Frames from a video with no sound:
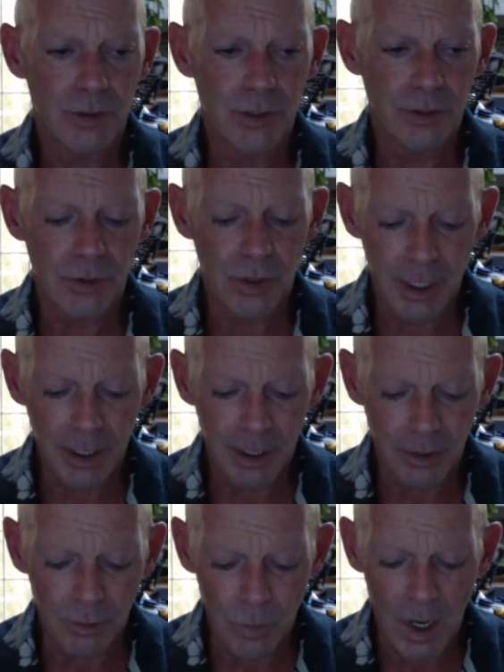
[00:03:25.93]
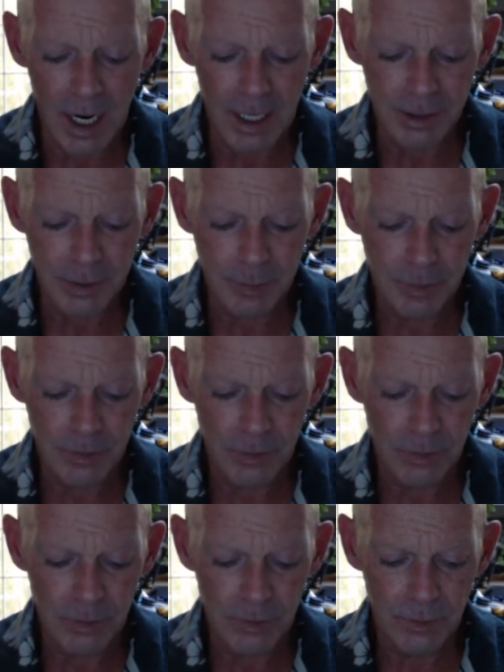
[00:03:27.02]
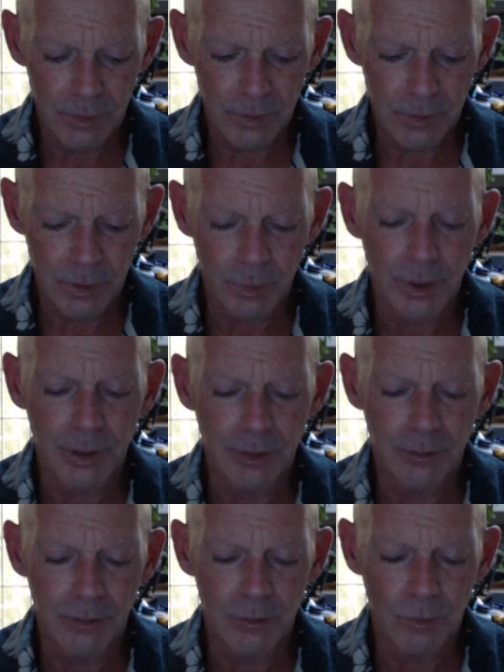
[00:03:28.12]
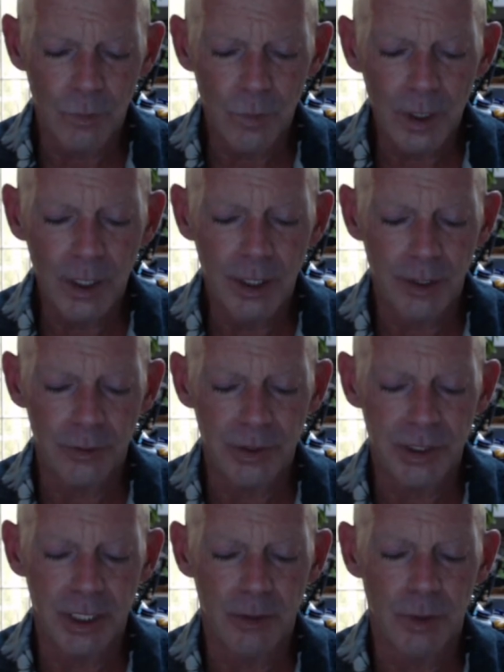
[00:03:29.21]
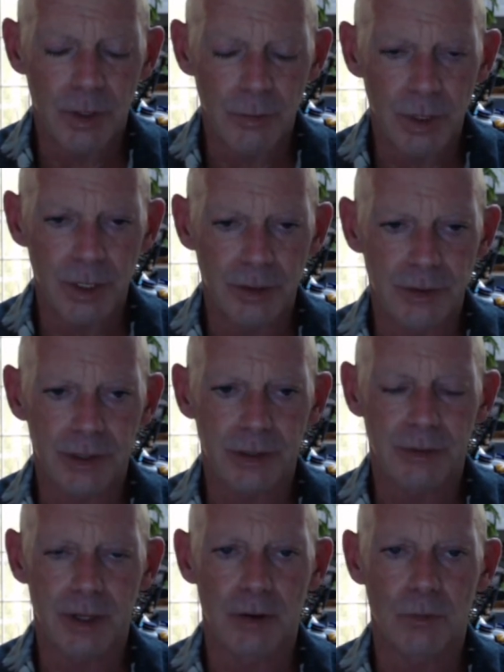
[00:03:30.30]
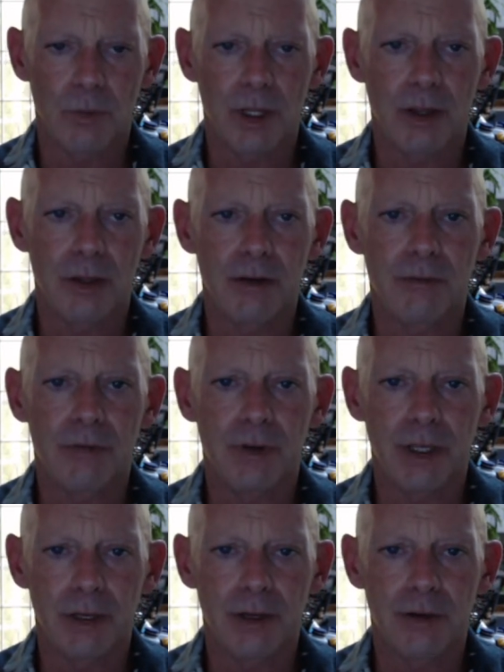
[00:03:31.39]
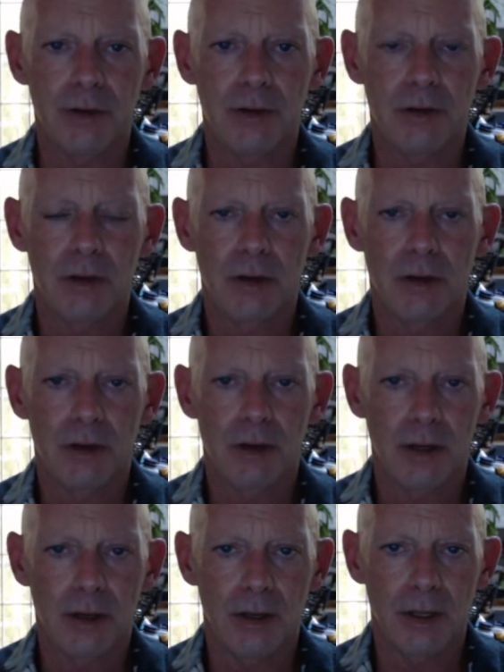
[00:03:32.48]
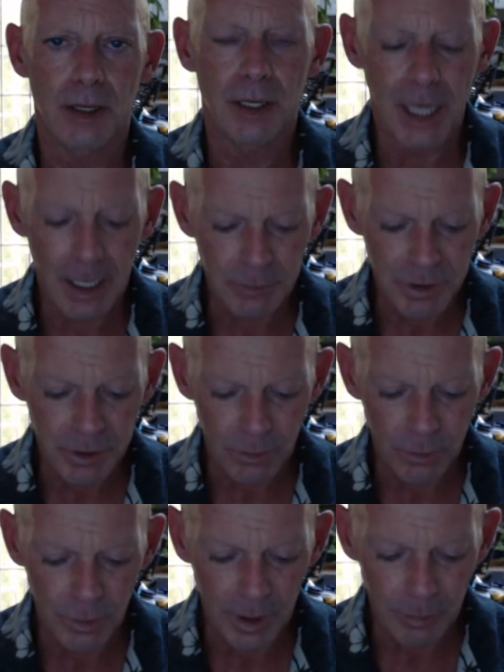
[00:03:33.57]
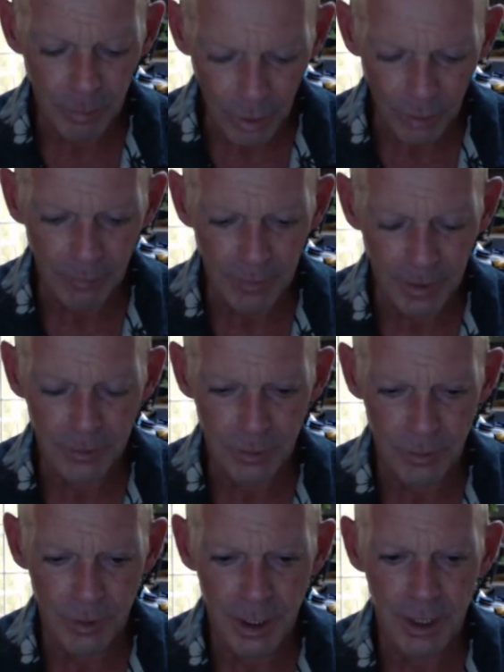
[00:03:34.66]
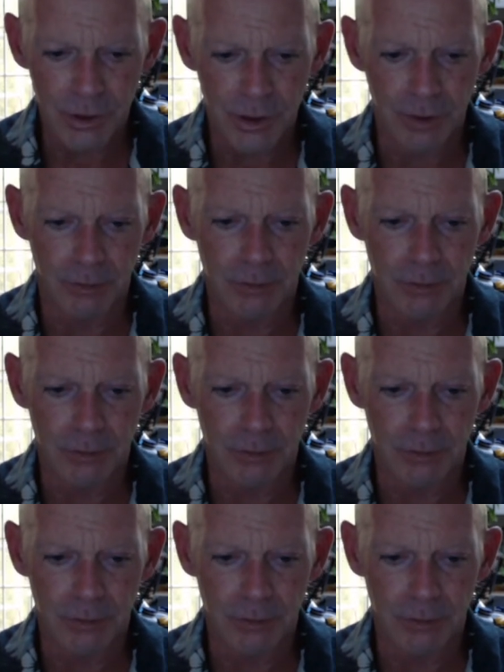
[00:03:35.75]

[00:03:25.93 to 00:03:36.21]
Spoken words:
try to get a grasp so we can really understand what it means that we live in an absolutely perfect creation.